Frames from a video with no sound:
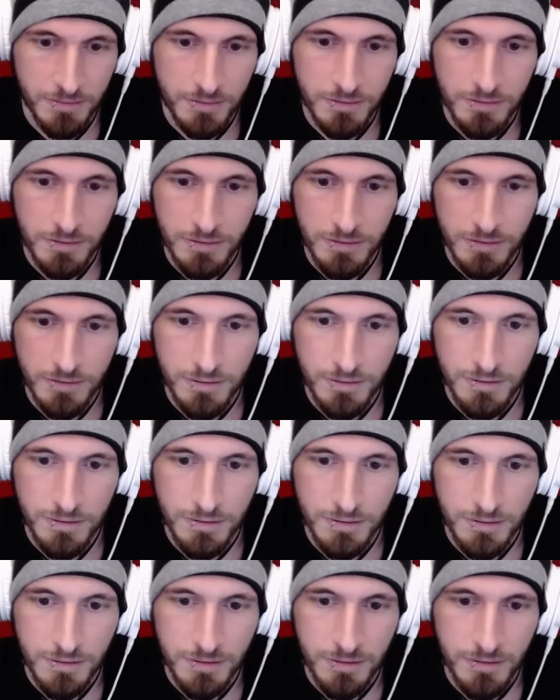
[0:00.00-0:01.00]

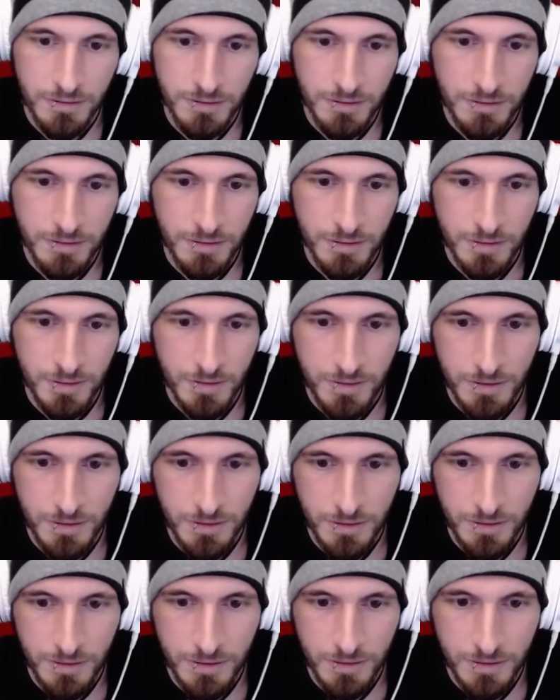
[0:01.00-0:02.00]

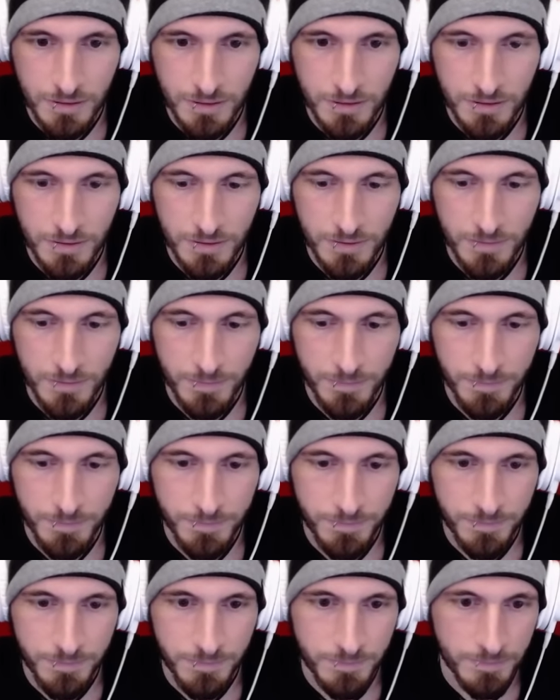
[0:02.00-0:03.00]

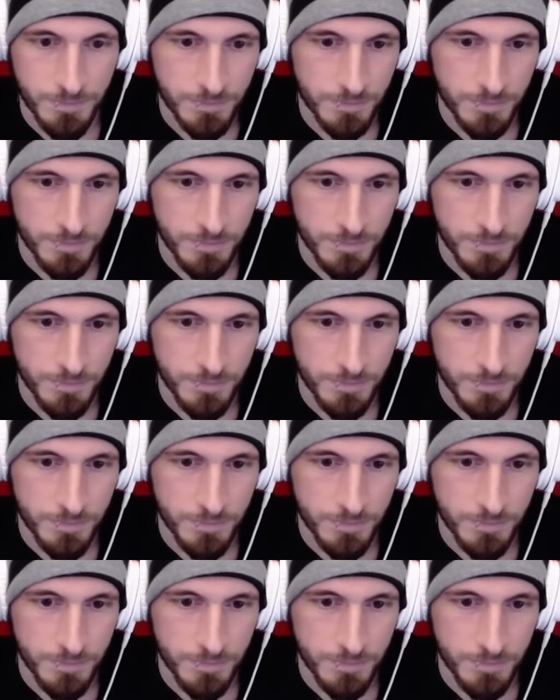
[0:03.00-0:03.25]
(no one is talking)